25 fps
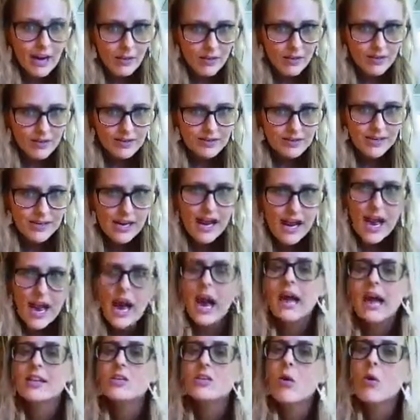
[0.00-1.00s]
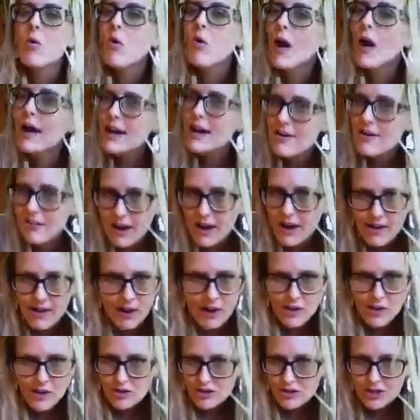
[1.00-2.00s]
hours at
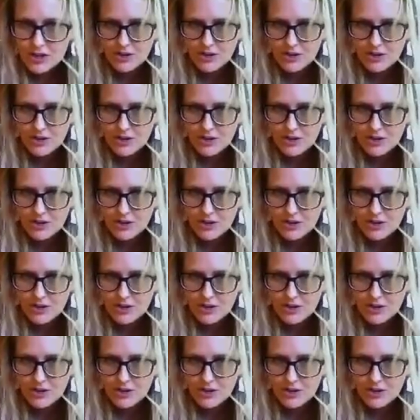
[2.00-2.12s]
2,500